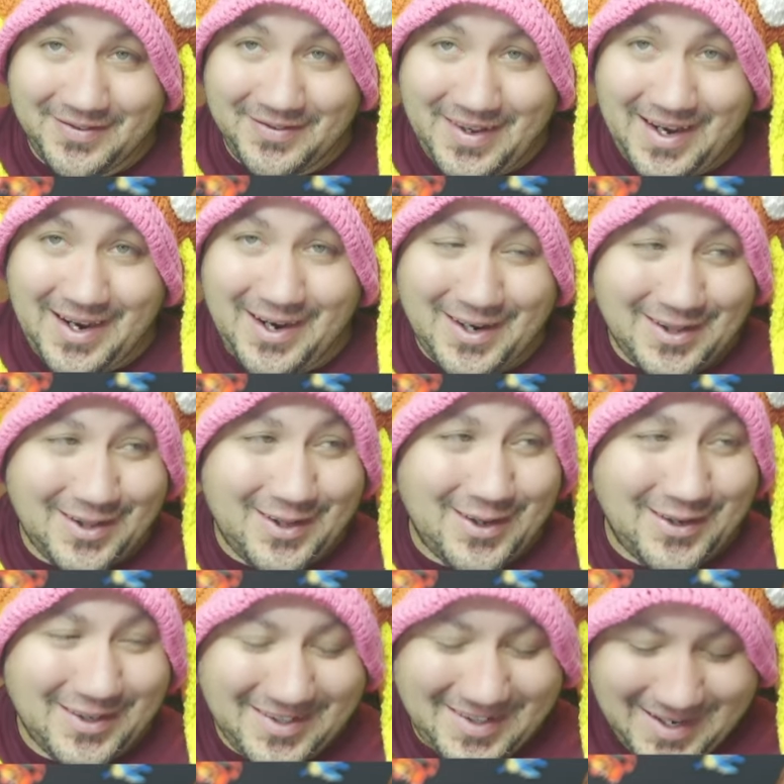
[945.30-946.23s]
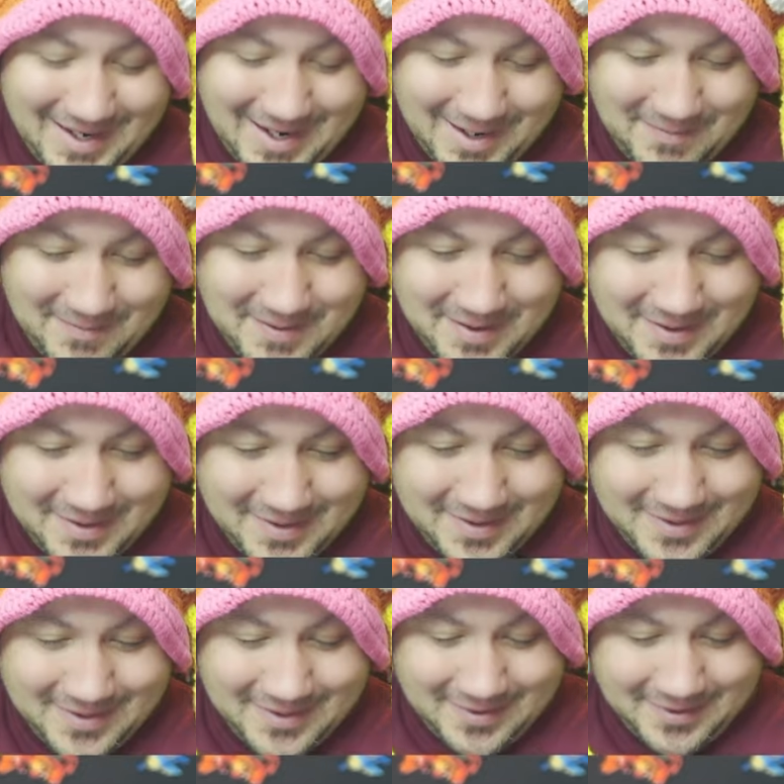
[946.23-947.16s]
very long time
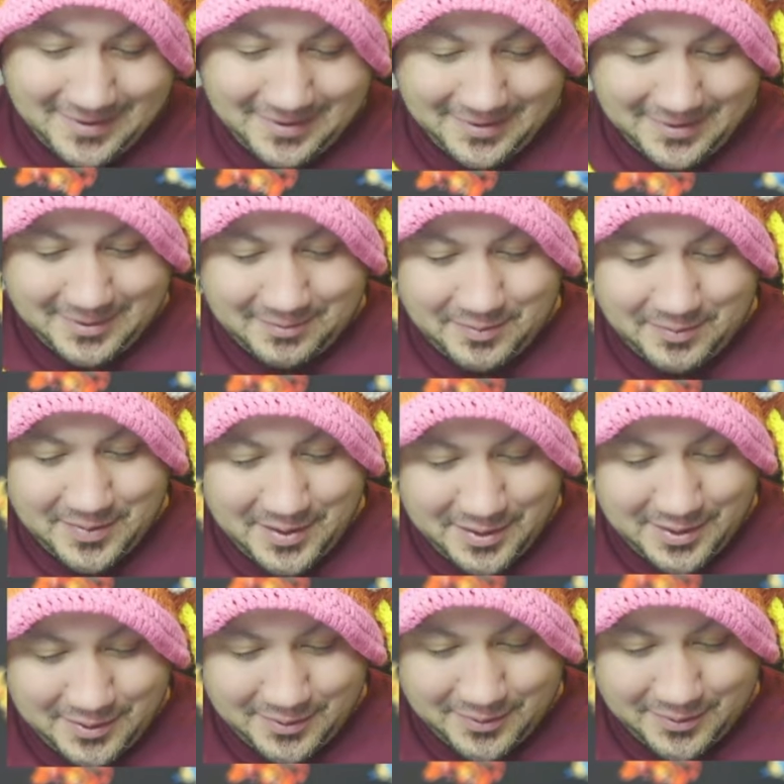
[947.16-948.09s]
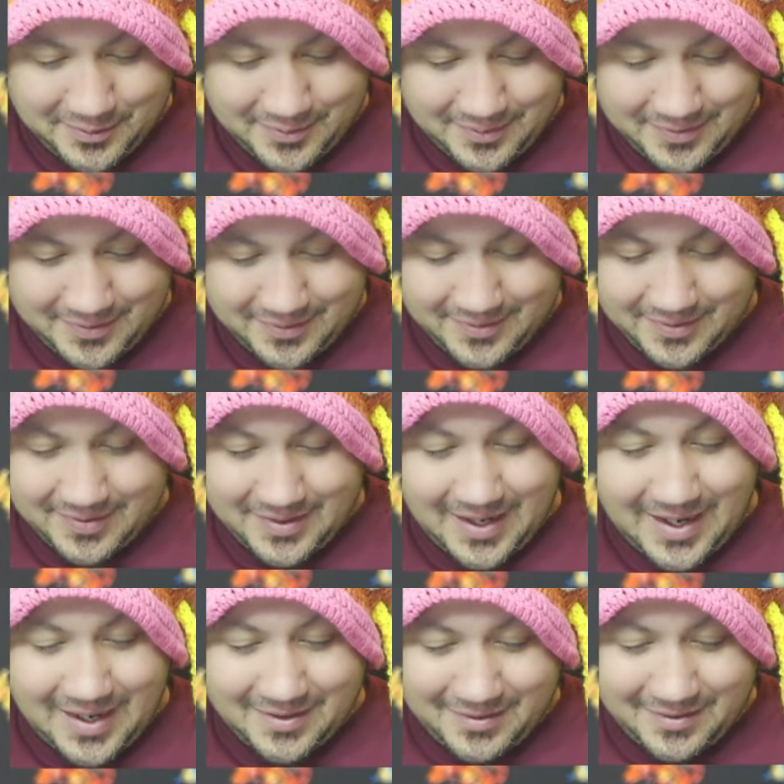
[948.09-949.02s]
the Mew.
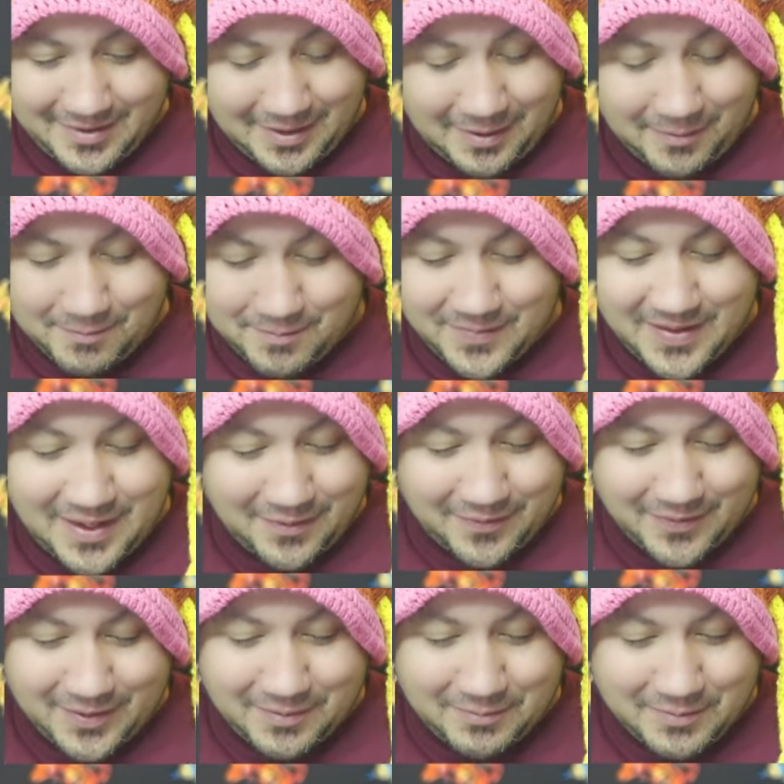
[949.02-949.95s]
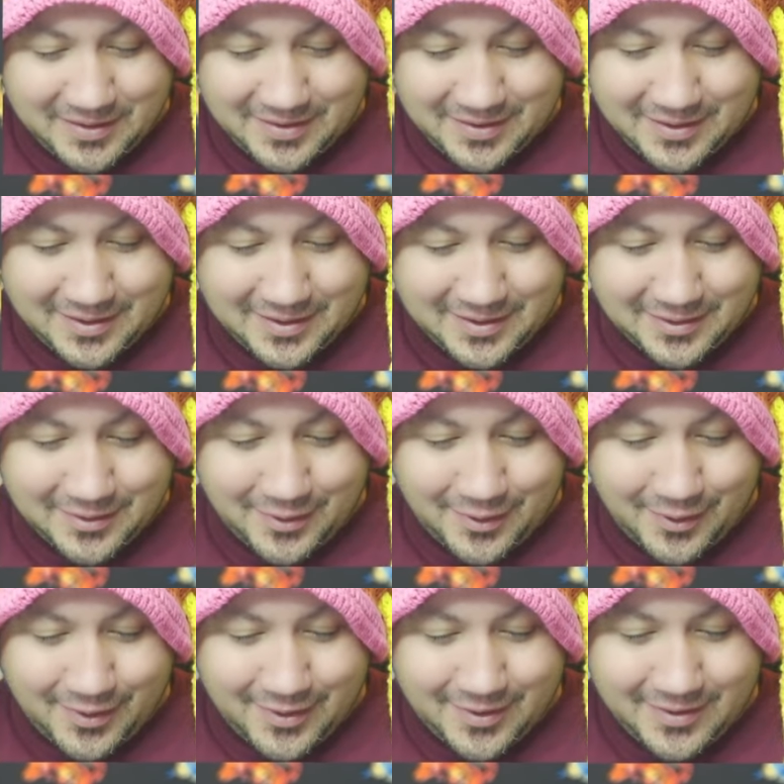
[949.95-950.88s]
I, I'm definitely missing this
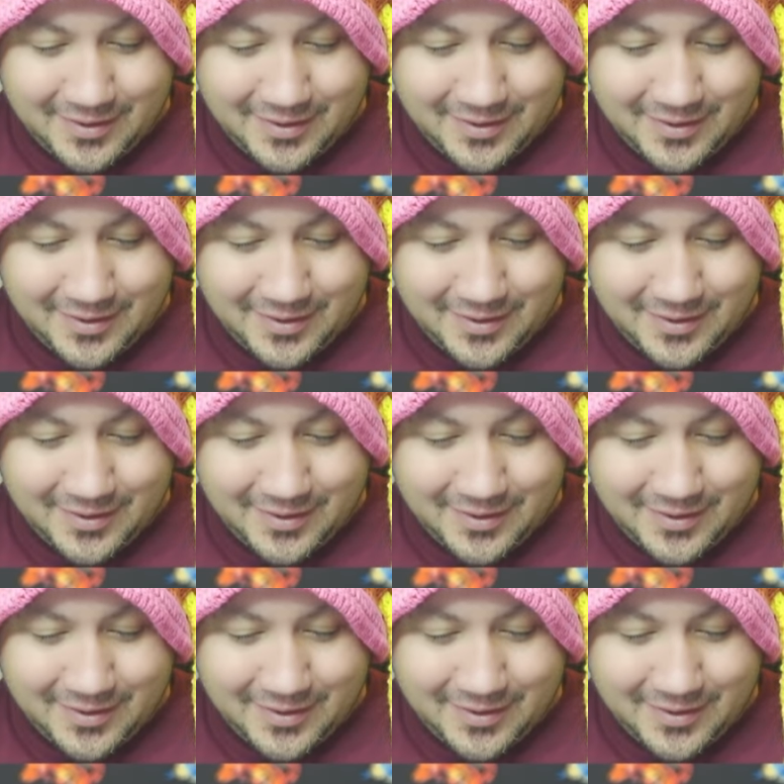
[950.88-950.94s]
card.